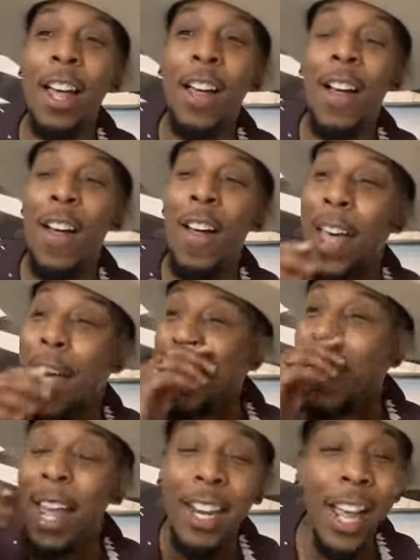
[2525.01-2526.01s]
uh,
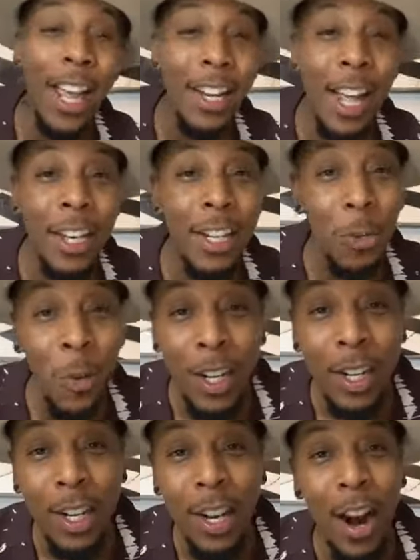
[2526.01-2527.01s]
and, and, and, and
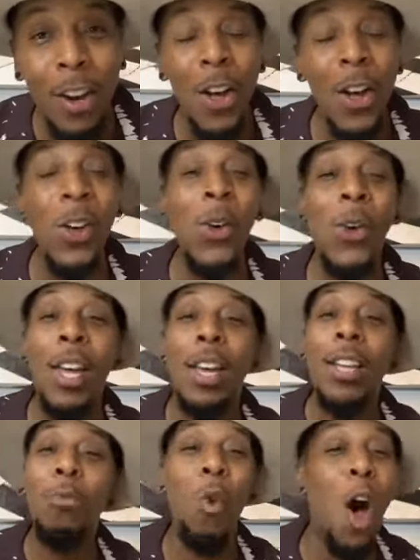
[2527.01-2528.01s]
Dorinda Clark Cole
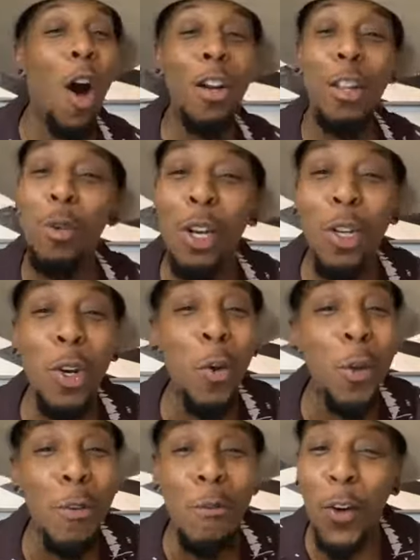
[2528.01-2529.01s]
walk through the
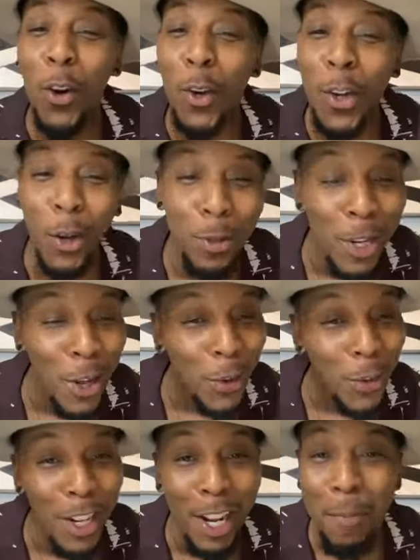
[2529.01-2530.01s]
door with them fur coats
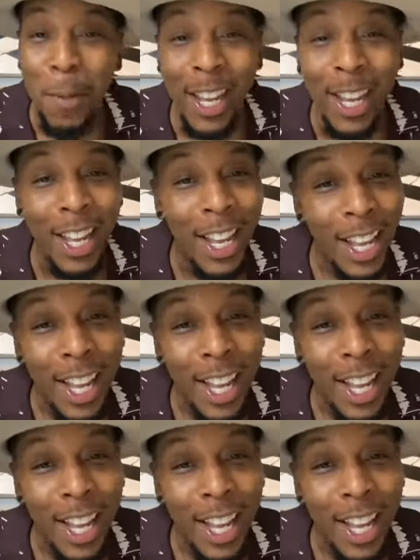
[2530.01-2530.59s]
on. You hear me?